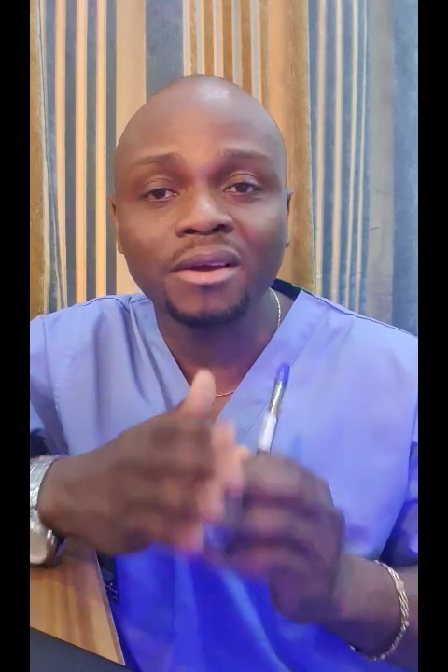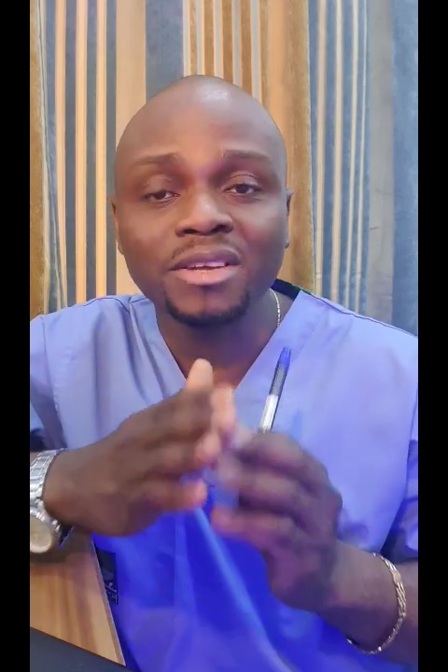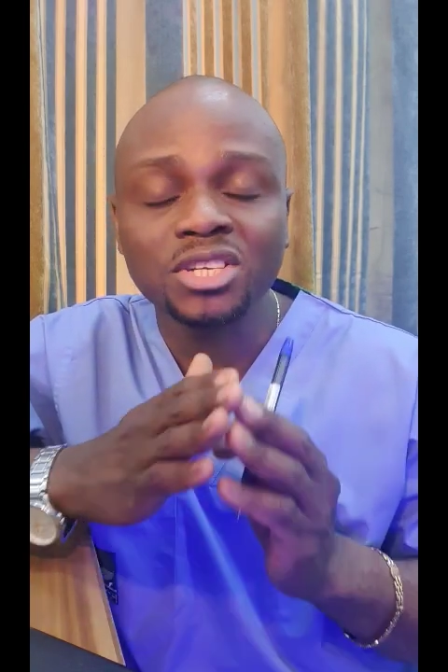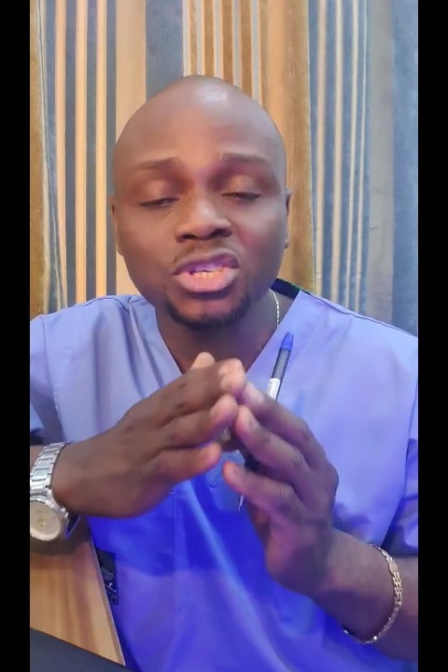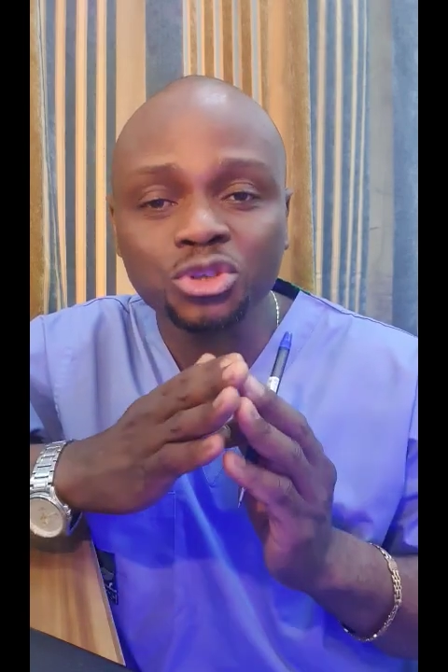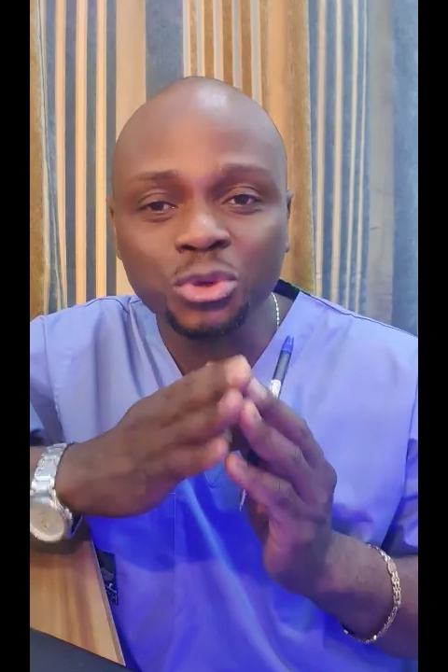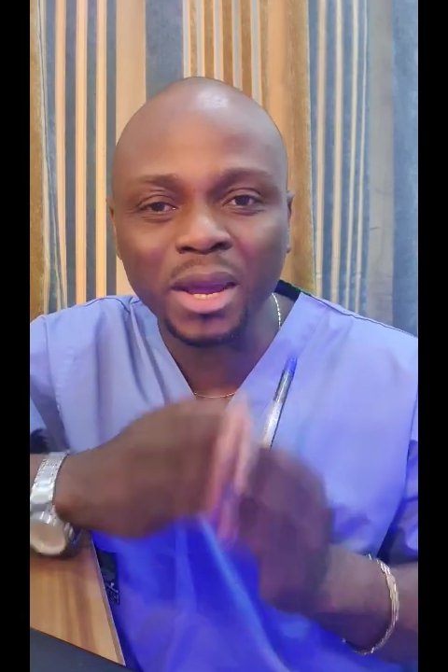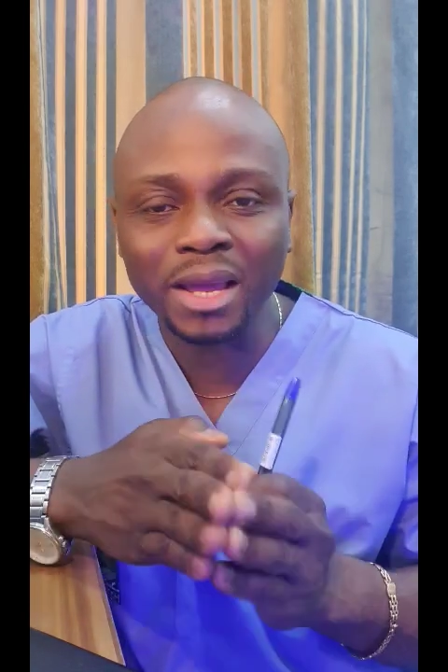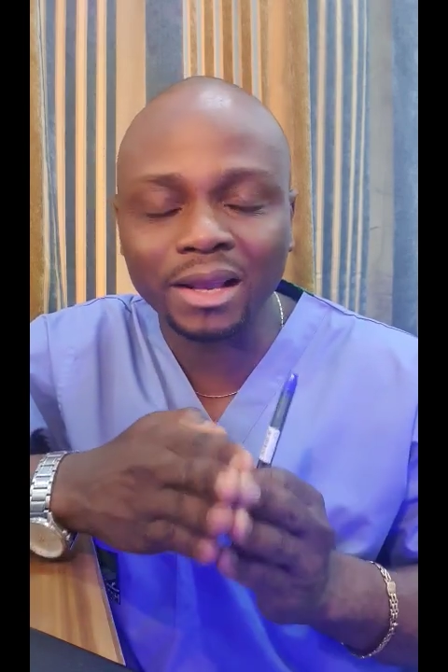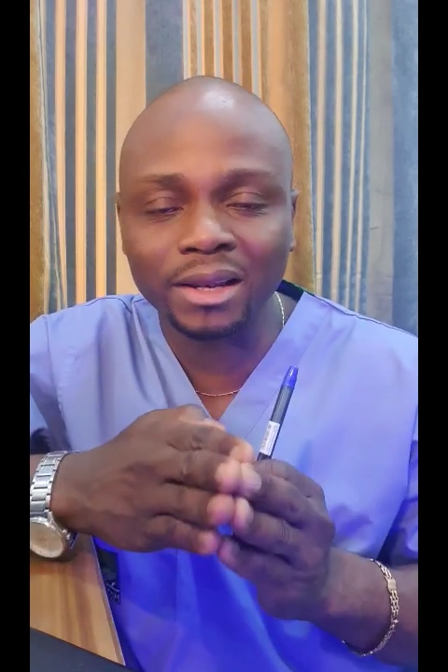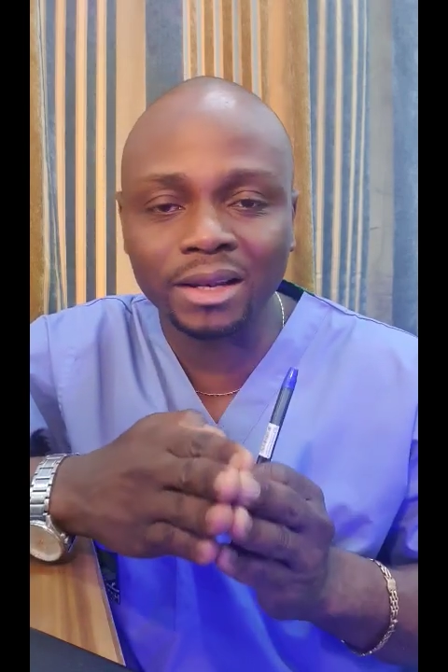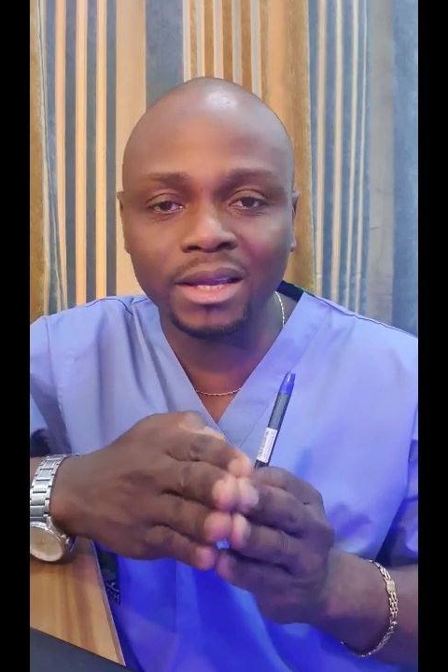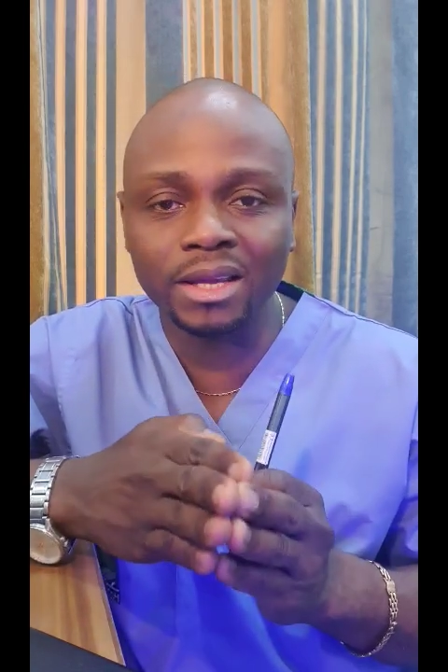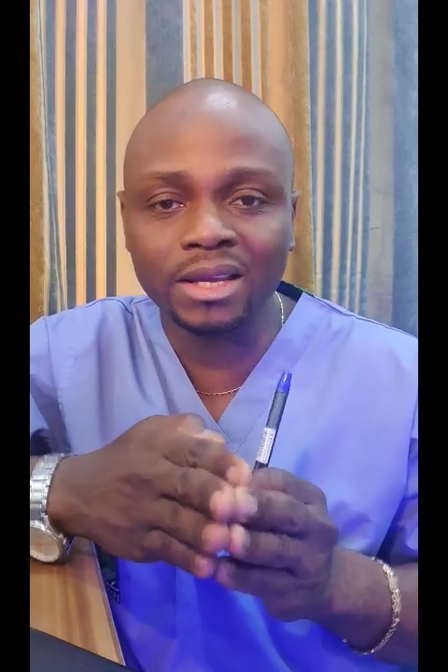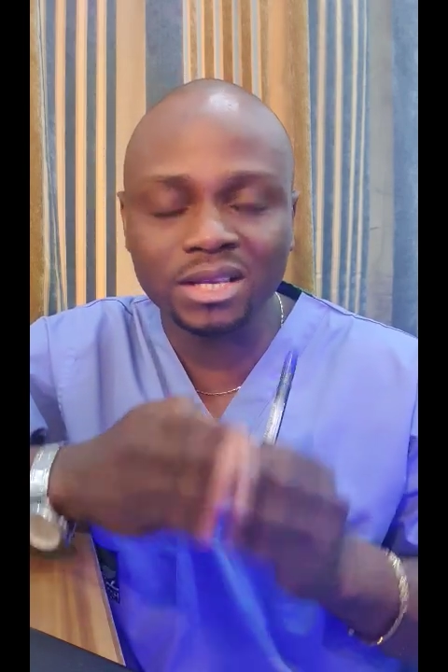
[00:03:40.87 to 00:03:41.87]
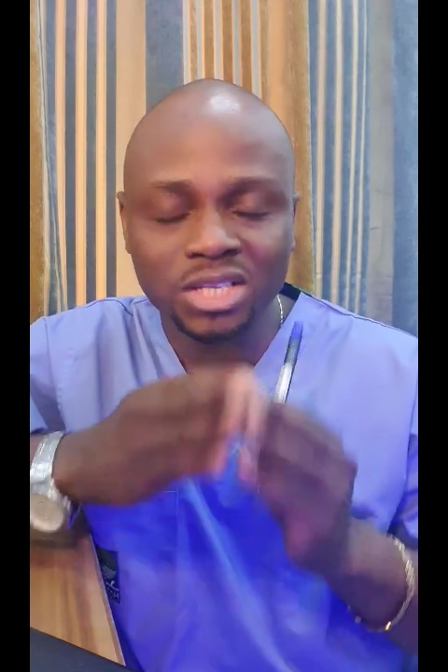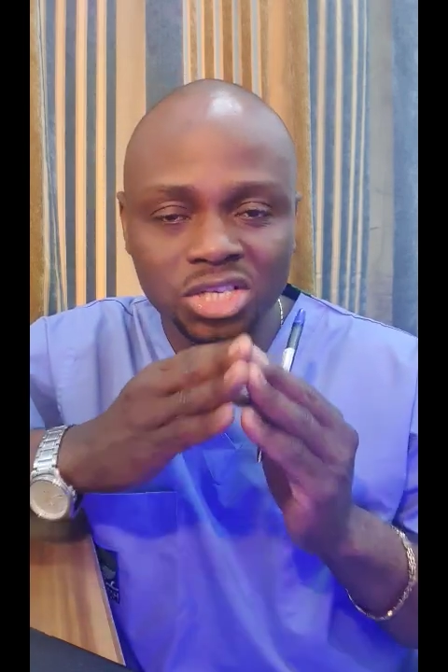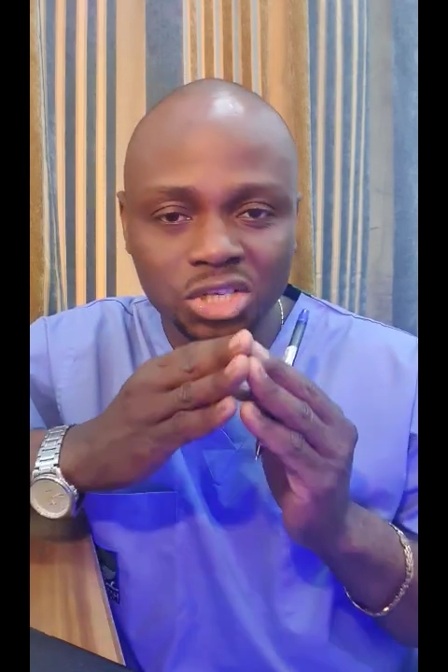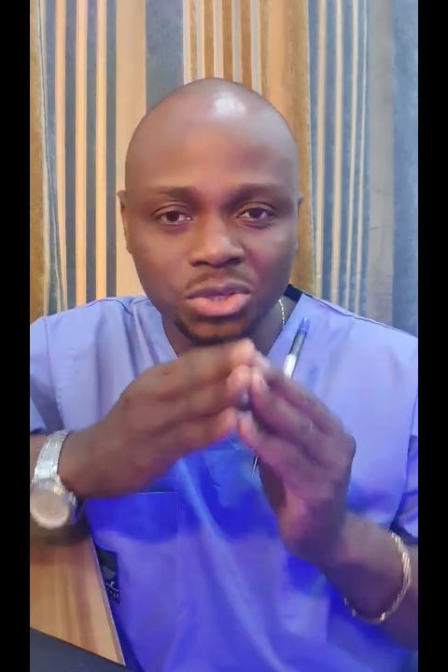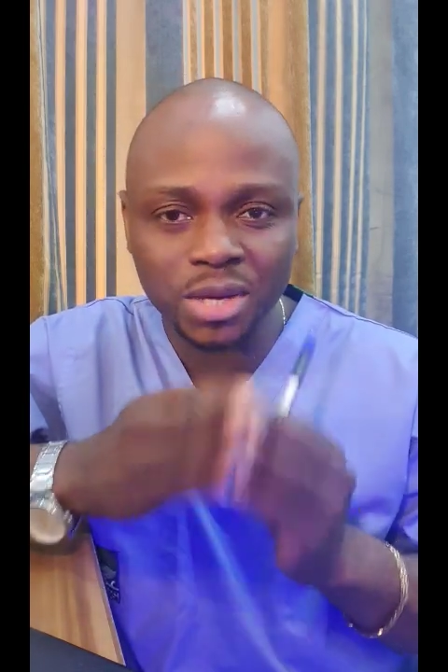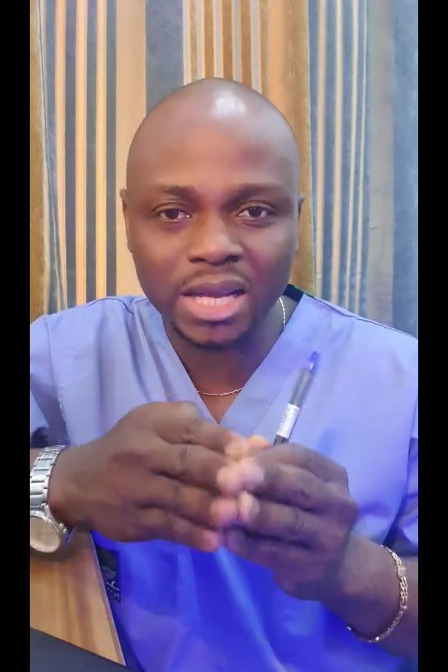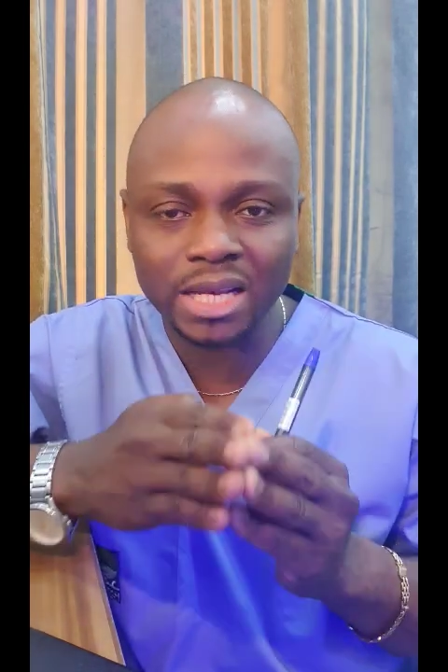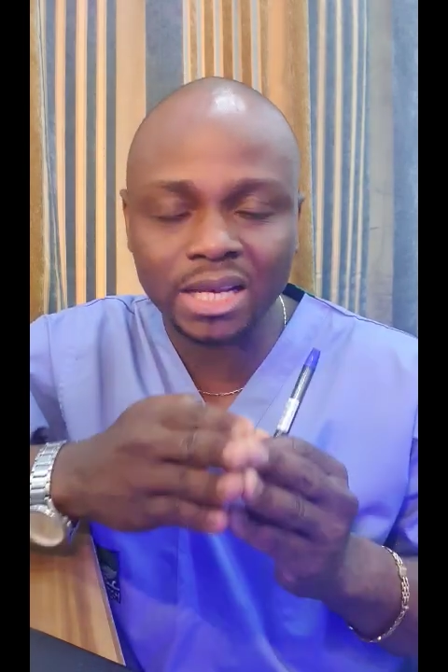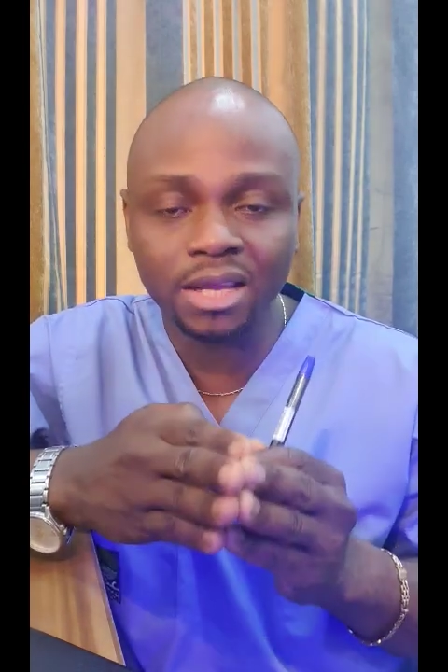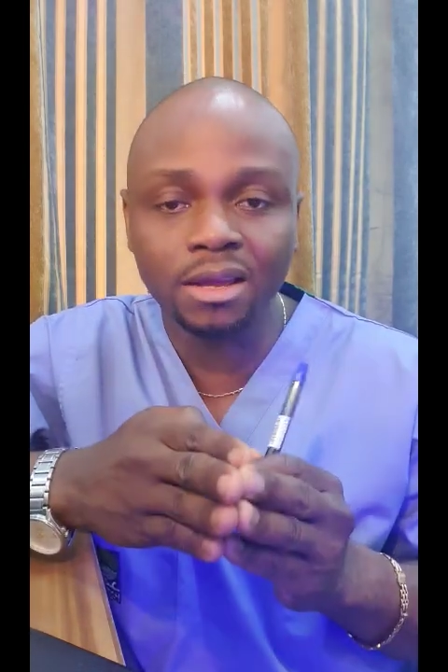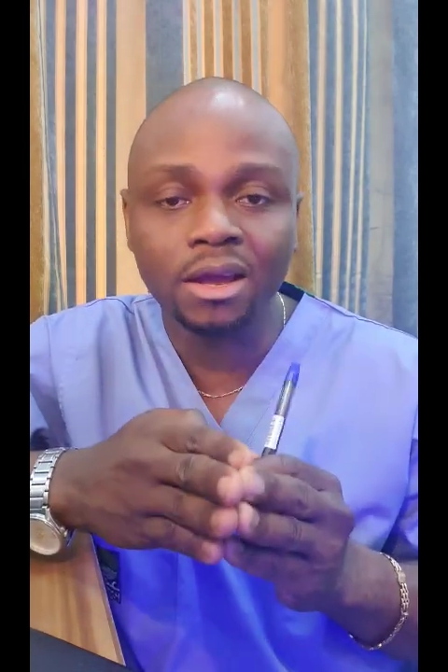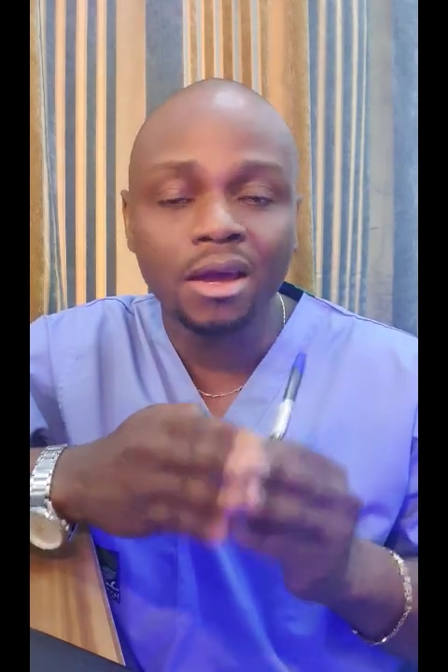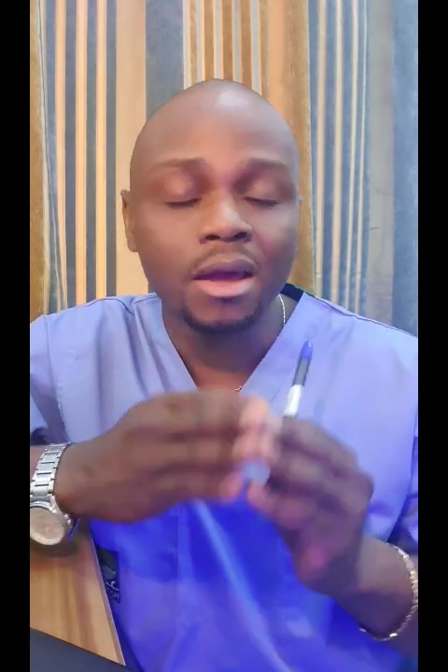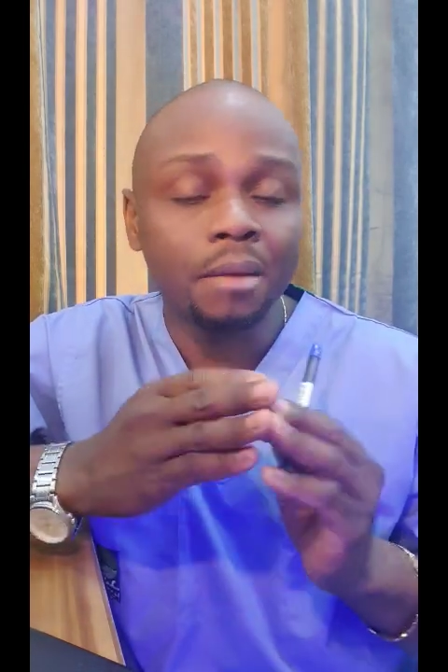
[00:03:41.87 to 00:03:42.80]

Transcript: strictly